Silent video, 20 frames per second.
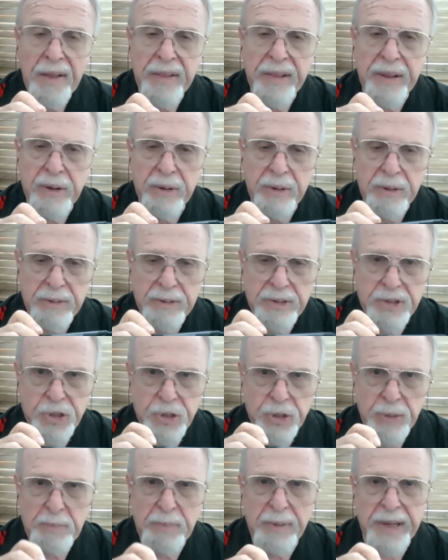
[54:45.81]
there
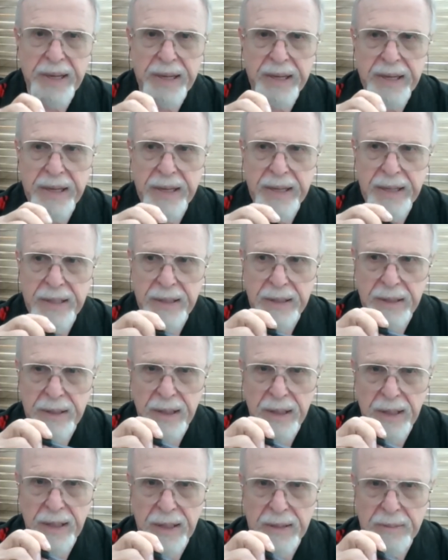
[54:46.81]
should be an
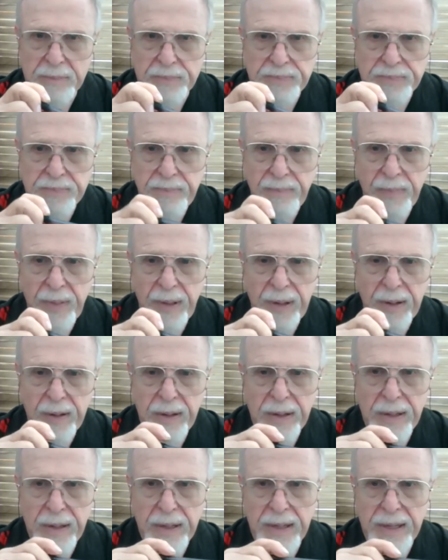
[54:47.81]
um,
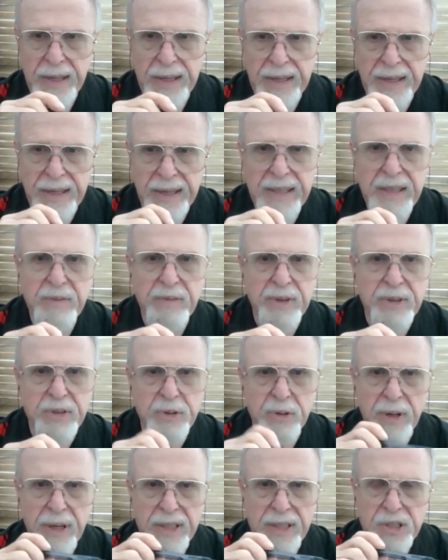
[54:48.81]
an
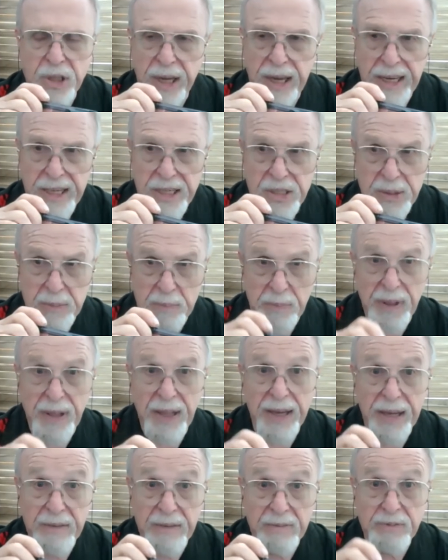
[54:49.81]
individual education
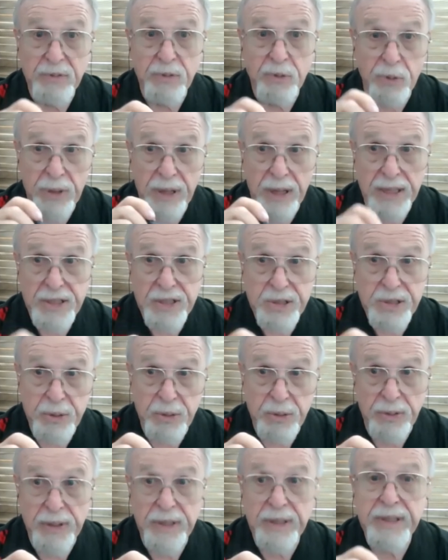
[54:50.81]
plan for that
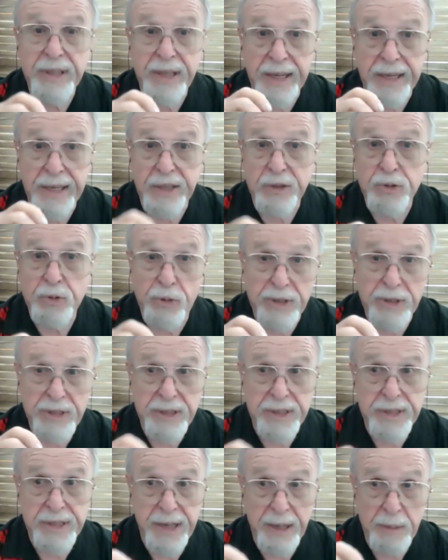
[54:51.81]
student that
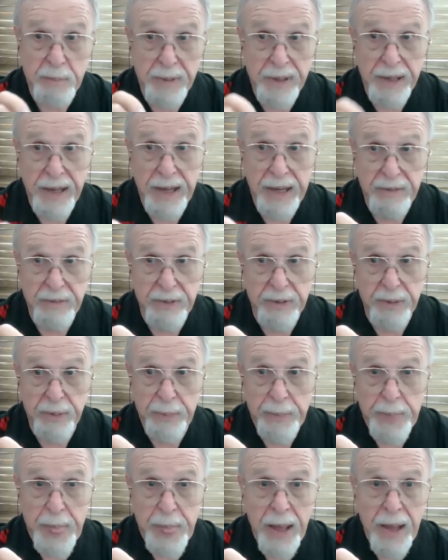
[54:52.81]
addresses that behavior.